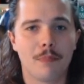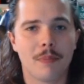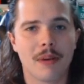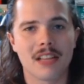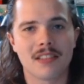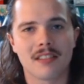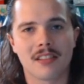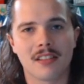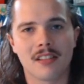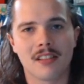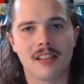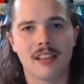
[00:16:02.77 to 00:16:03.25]

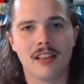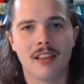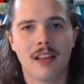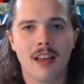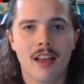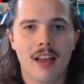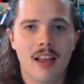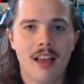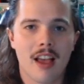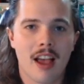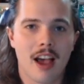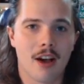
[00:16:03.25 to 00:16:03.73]
Basically,
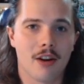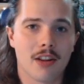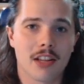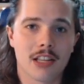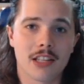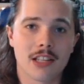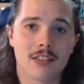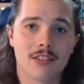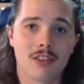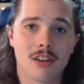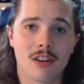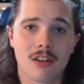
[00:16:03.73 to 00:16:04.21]
how to
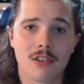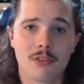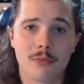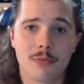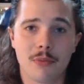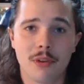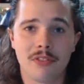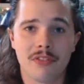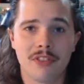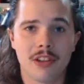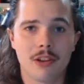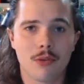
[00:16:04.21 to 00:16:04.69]
get started
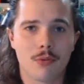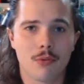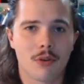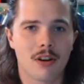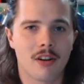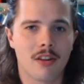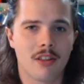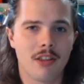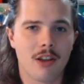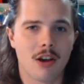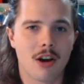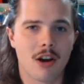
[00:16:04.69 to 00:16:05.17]
spoofing,
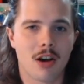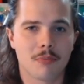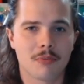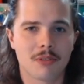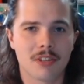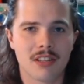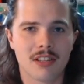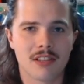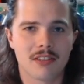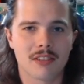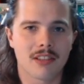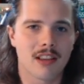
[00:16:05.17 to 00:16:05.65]
what are the
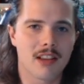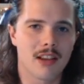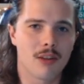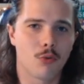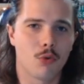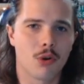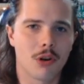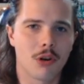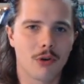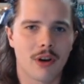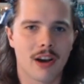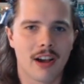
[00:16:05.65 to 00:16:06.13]
options,
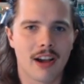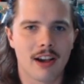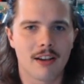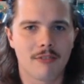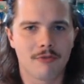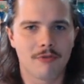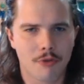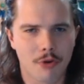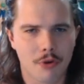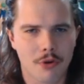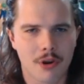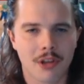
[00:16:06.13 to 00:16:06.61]
and what do I
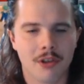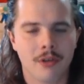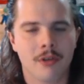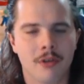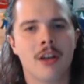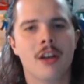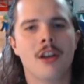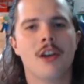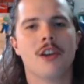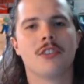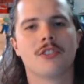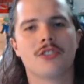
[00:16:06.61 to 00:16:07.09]
have for you.
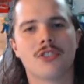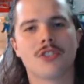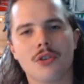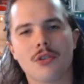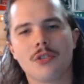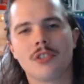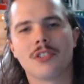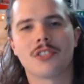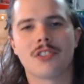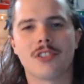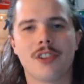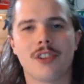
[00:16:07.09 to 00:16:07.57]

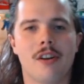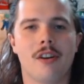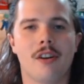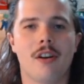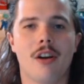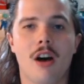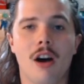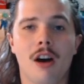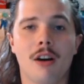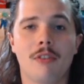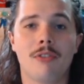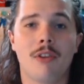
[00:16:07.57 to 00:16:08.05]
So to start
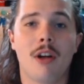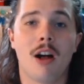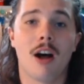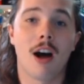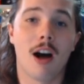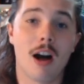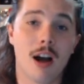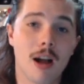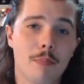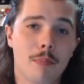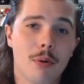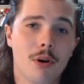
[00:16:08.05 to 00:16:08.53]
off,
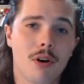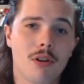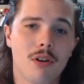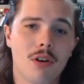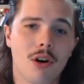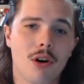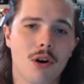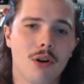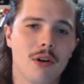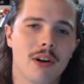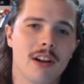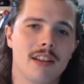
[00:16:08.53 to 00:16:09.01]

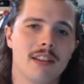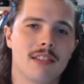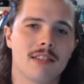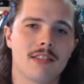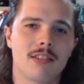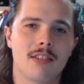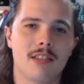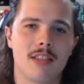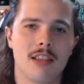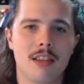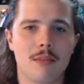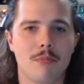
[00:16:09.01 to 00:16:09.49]
iPOGO
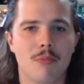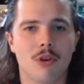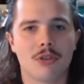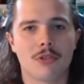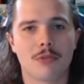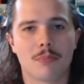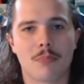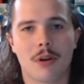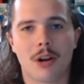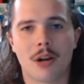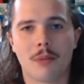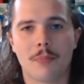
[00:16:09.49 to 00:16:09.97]
is the
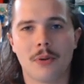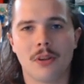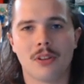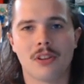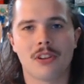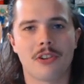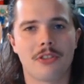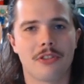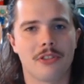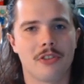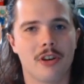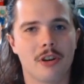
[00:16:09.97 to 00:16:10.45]
most
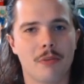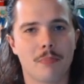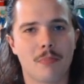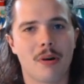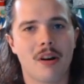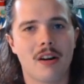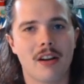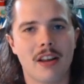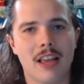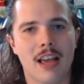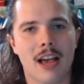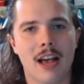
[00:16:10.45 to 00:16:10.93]
popular
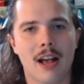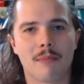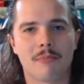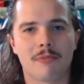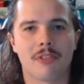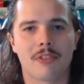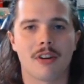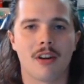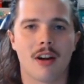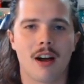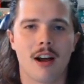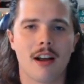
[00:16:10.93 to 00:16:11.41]
third-party app
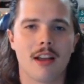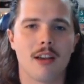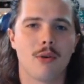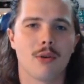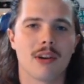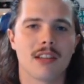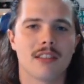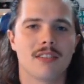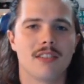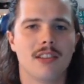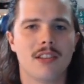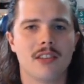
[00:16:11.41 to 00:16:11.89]
for
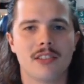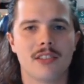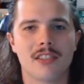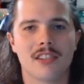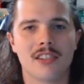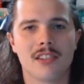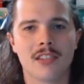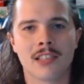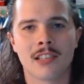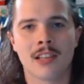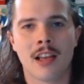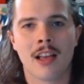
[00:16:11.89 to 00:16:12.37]
iOS
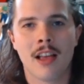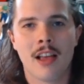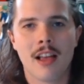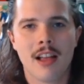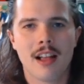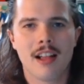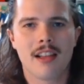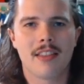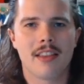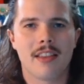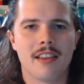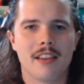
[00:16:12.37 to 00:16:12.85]
users
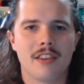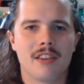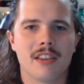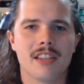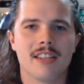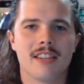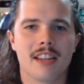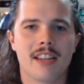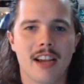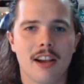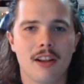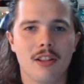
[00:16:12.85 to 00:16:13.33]
that you
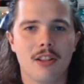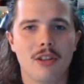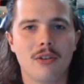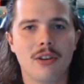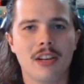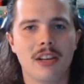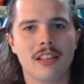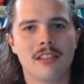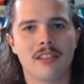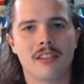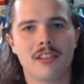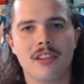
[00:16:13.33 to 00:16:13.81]
can
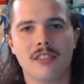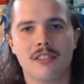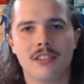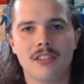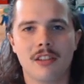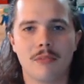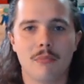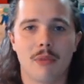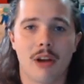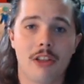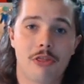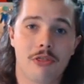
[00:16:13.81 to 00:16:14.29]
download either
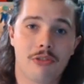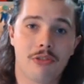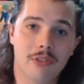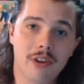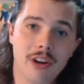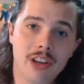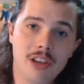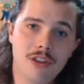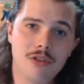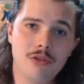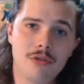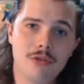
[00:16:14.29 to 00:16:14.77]
using my
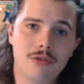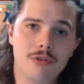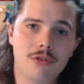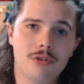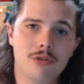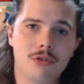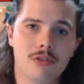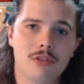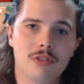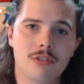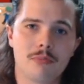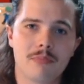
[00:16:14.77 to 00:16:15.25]

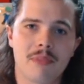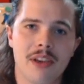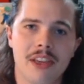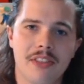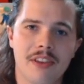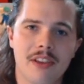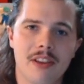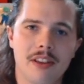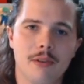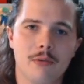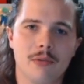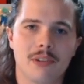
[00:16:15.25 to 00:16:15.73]
3iTools
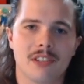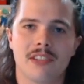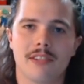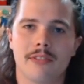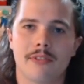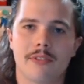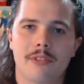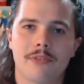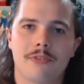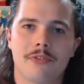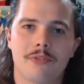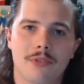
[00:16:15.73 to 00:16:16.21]
method, which
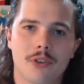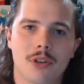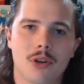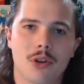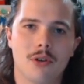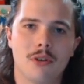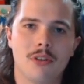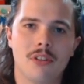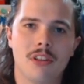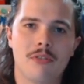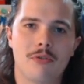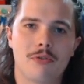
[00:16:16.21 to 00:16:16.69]
is
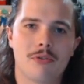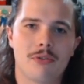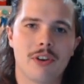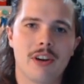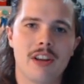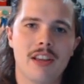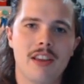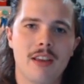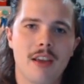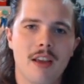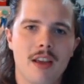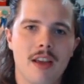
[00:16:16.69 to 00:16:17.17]
totally
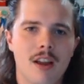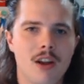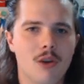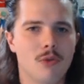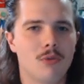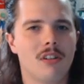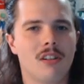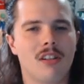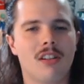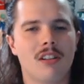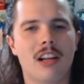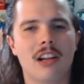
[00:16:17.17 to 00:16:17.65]
free,
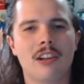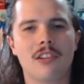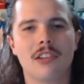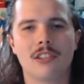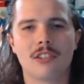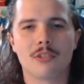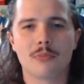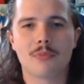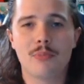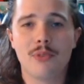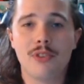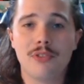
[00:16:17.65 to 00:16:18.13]
will allow you
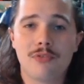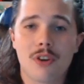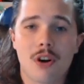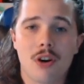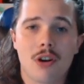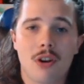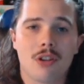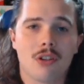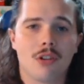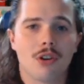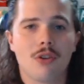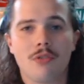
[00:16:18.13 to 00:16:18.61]
to spoof
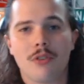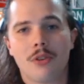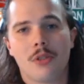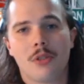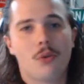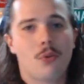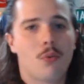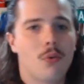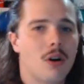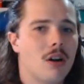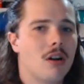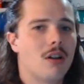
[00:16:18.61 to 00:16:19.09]
all over
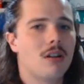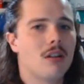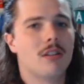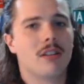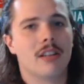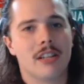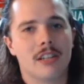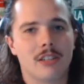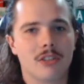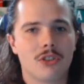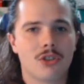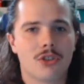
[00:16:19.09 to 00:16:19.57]
the world
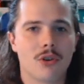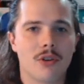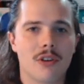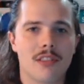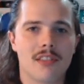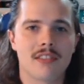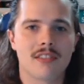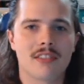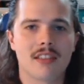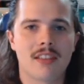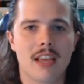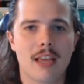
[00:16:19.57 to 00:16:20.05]
and enjoy
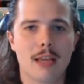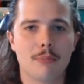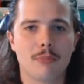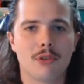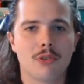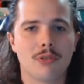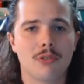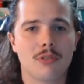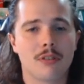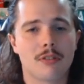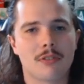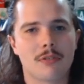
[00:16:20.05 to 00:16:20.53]
this game
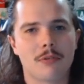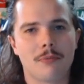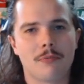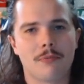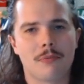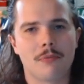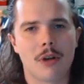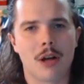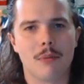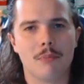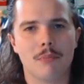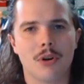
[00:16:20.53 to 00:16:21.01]
to its
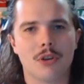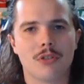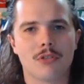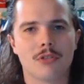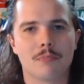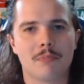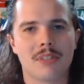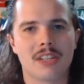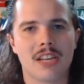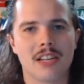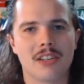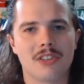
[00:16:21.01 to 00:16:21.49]

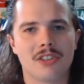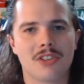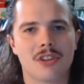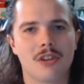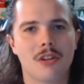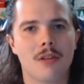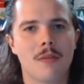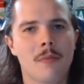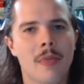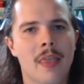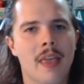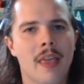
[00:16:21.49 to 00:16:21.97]
utmost
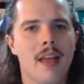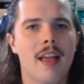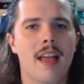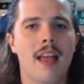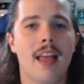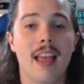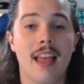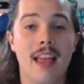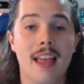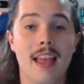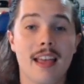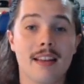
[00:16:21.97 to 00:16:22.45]
potential.
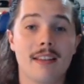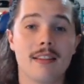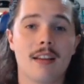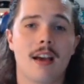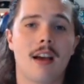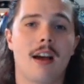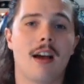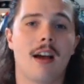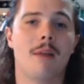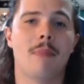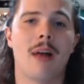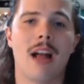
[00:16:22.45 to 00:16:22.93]
And
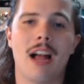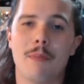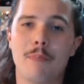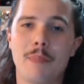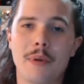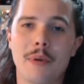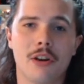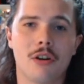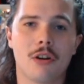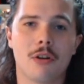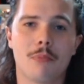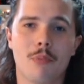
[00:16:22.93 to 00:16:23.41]
I'm
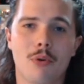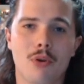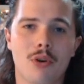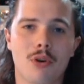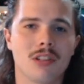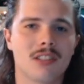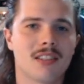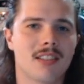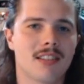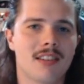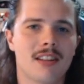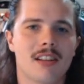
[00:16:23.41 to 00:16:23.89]
happy to
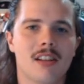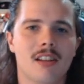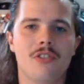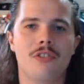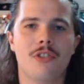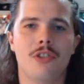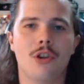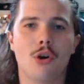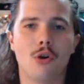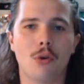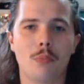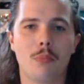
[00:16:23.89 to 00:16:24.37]
report still
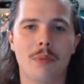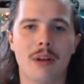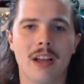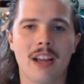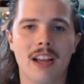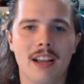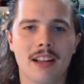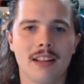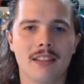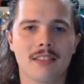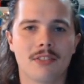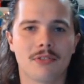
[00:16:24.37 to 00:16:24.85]
no
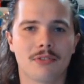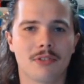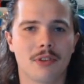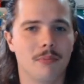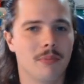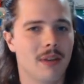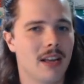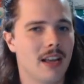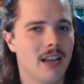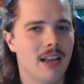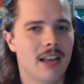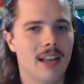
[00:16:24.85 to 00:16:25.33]
bans
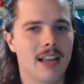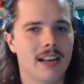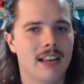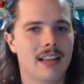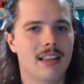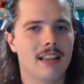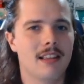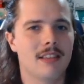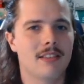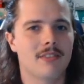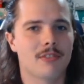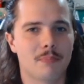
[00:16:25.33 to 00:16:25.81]
from
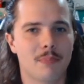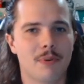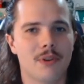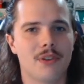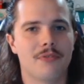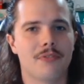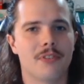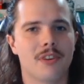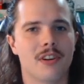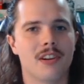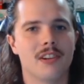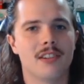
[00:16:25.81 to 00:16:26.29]
any
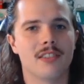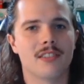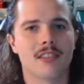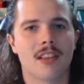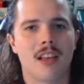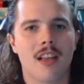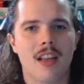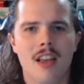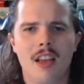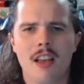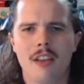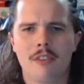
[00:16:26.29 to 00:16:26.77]
spoofers
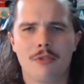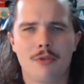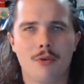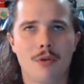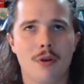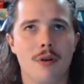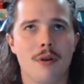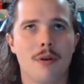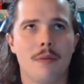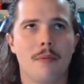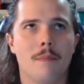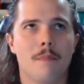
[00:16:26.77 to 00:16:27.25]

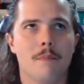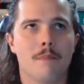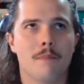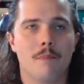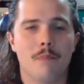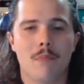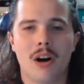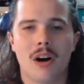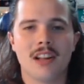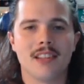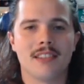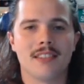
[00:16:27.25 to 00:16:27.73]
for
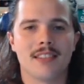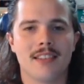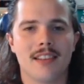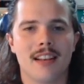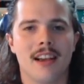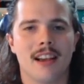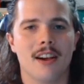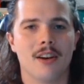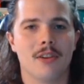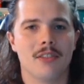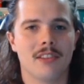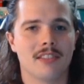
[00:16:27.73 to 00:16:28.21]
months
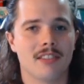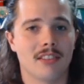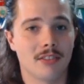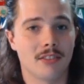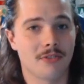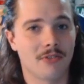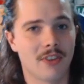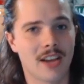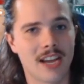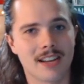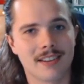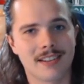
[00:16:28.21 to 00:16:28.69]
now. This is
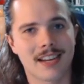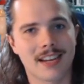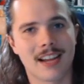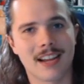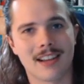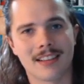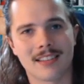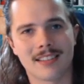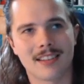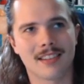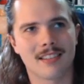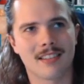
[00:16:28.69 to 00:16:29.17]

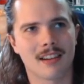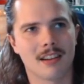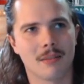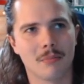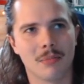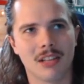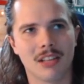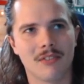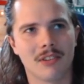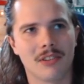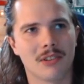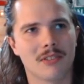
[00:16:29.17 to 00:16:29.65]
fantastic. I
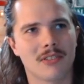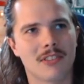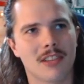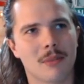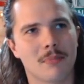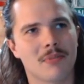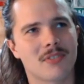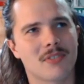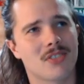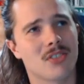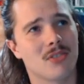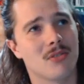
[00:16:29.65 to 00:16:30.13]
believe it was
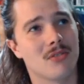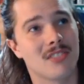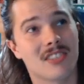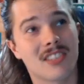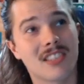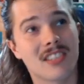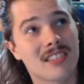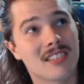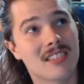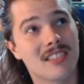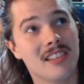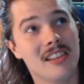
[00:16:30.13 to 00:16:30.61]
episode
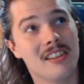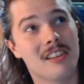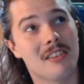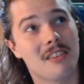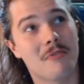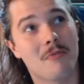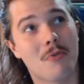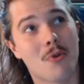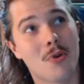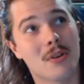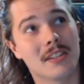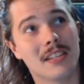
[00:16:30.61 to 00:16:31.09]
16 or
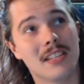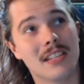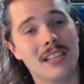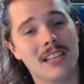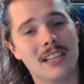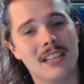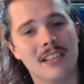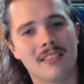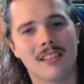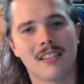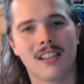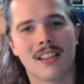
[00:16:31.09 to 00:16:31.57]

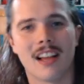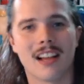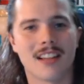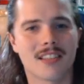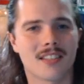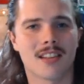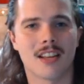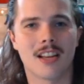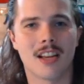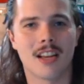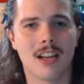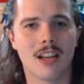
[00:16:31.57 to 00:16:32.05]
14 the
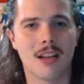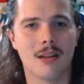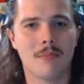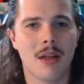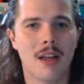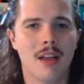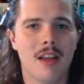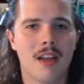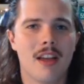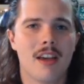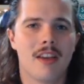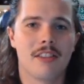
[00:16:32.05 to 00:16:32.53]
last time
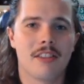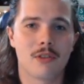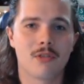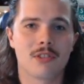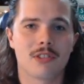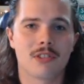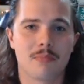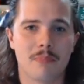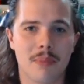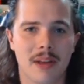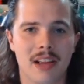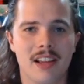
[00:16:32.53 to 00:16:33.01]
there
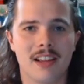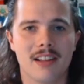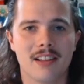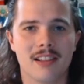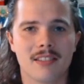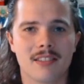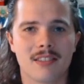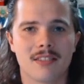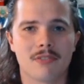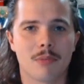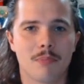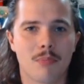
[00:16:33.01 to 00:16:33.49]
was
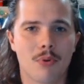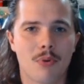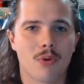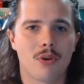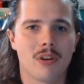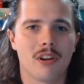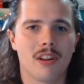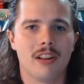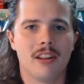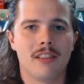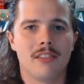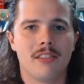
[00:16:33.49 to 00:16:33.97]
bans
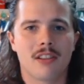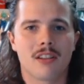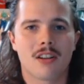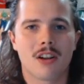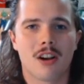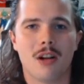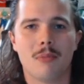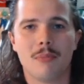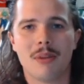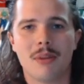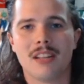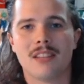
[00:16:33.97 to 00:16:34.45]
reported in the
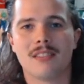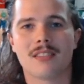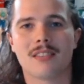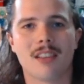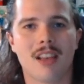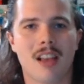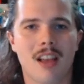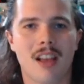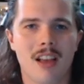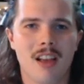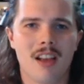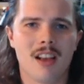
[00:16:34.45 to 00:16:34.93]

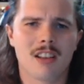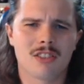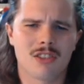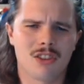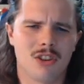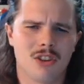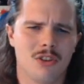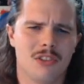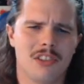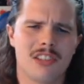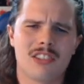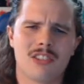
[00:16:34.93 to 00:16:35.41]
comments.
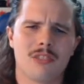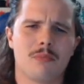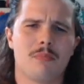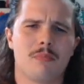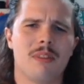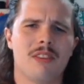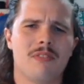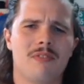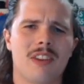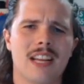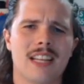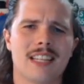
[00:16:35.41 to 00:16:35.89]
So this has
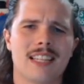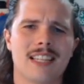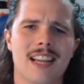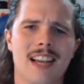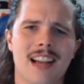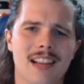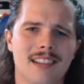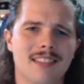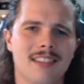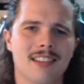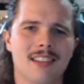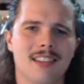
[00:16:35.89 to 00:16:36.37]
been
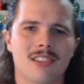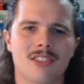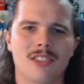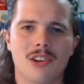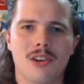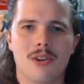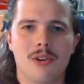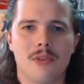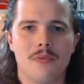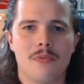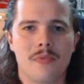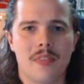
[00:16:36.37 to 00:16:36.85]
fantastic.
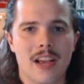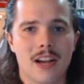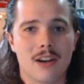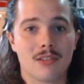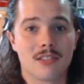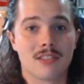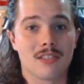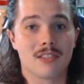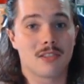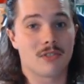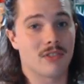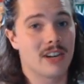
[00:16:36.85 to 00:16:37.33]
So now
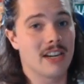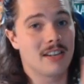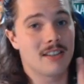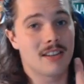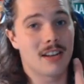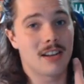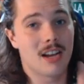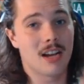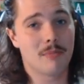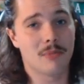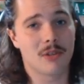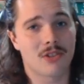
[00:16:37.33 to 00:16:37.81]
is a great
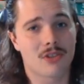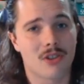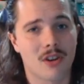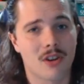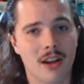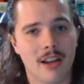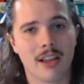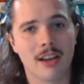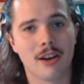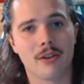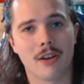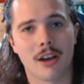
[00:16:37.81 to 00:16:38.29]
time to
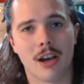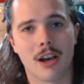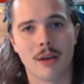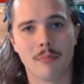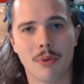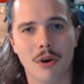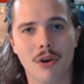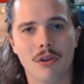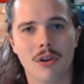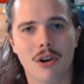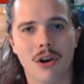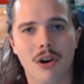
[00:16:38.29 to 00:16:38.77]
try out
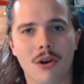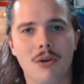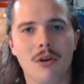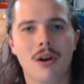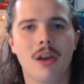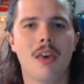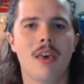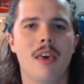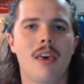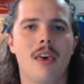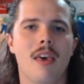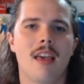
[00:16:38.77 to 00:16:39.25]
iPOGO.